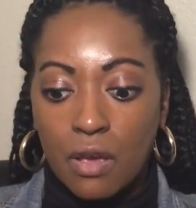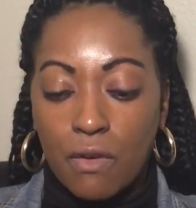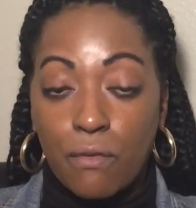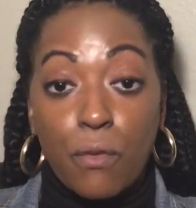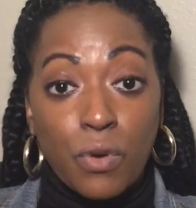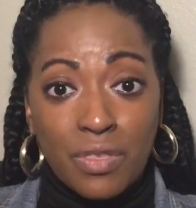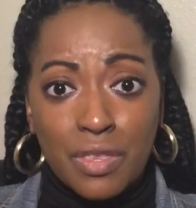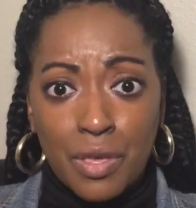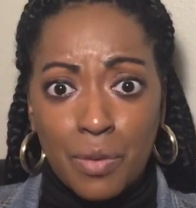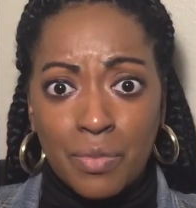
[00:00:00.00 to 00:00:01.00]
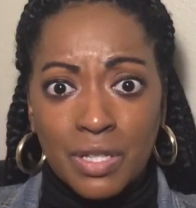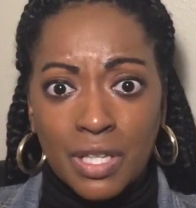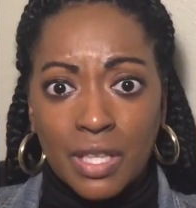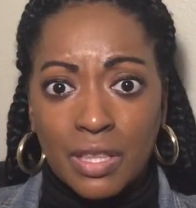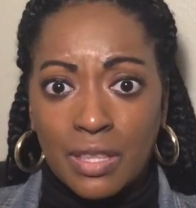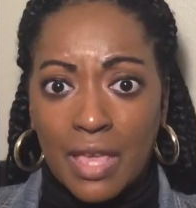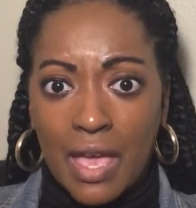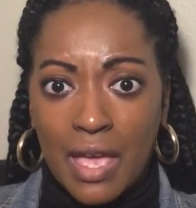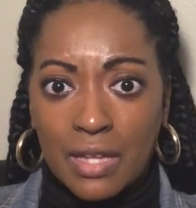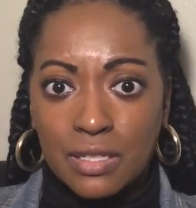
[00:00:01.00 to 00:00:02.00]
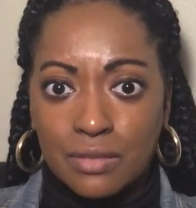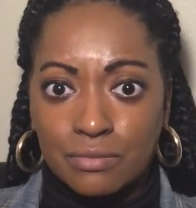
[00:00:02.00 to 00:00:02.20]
for them that